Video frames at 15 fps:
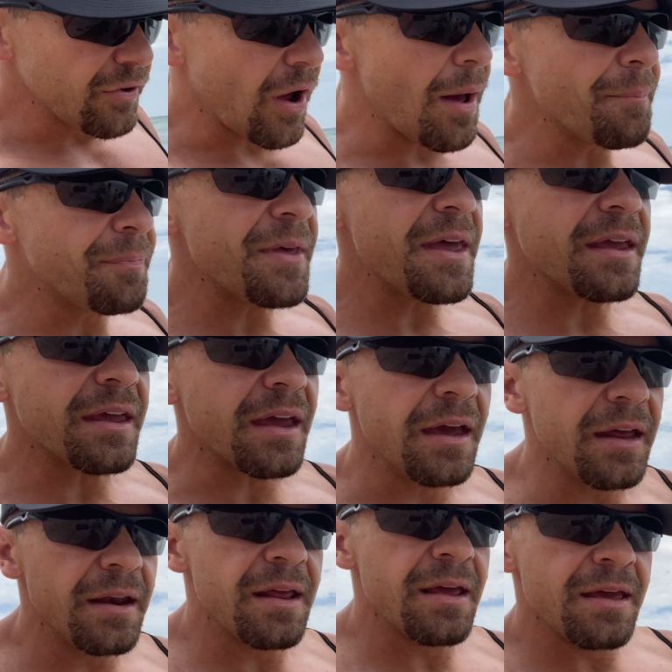I'm
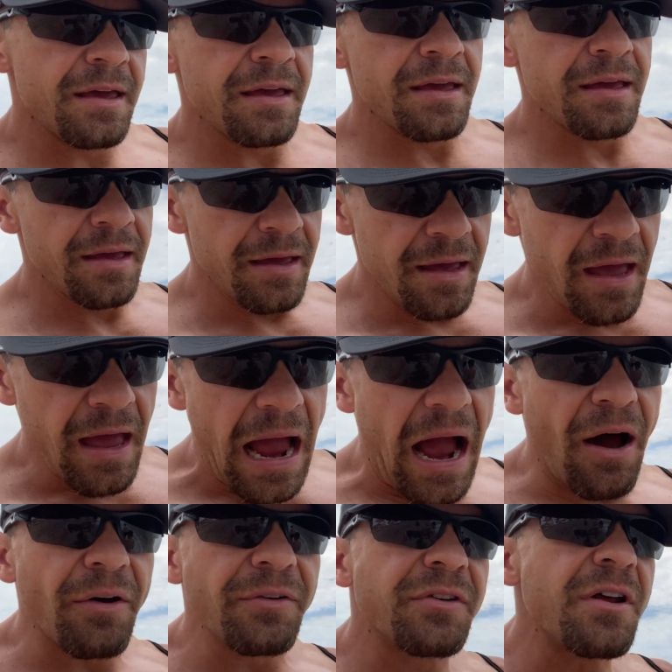thinking,
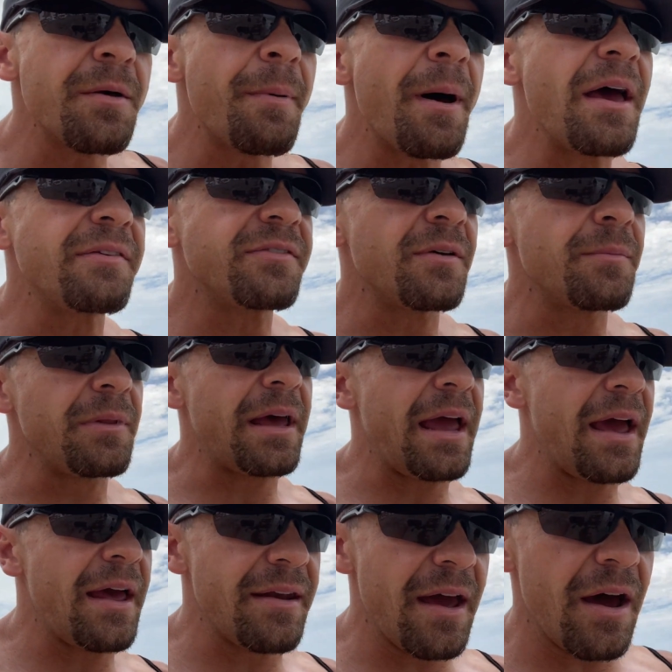I was gonna buy some
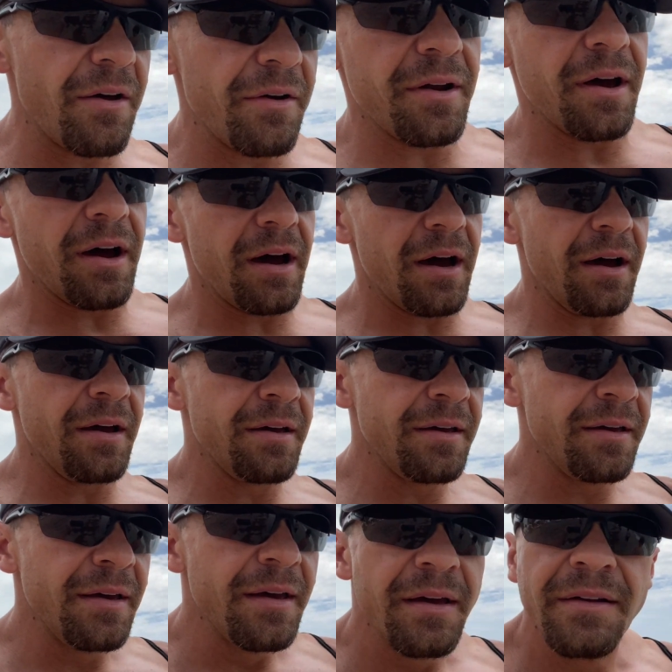land out in uh,
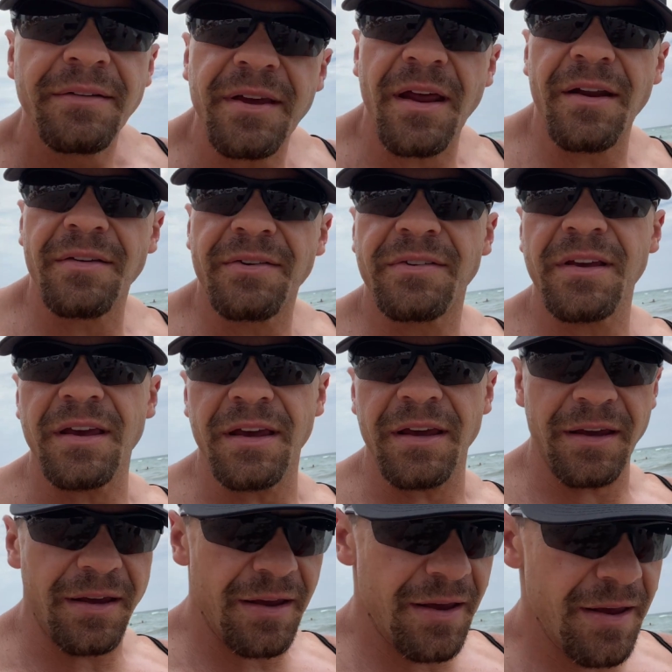
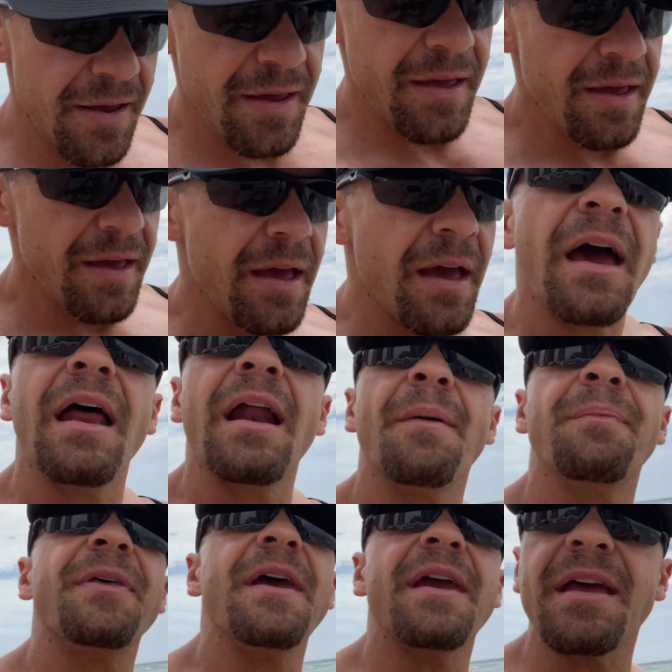Tennessee, and
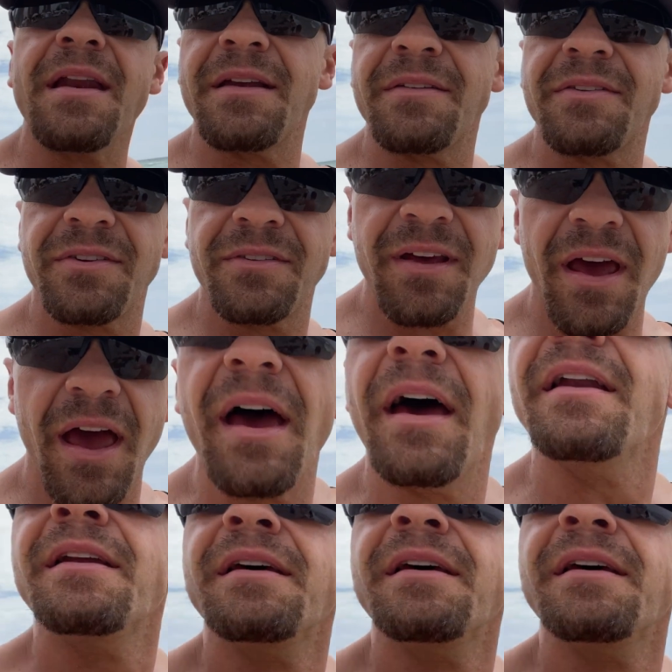I'm thinking instead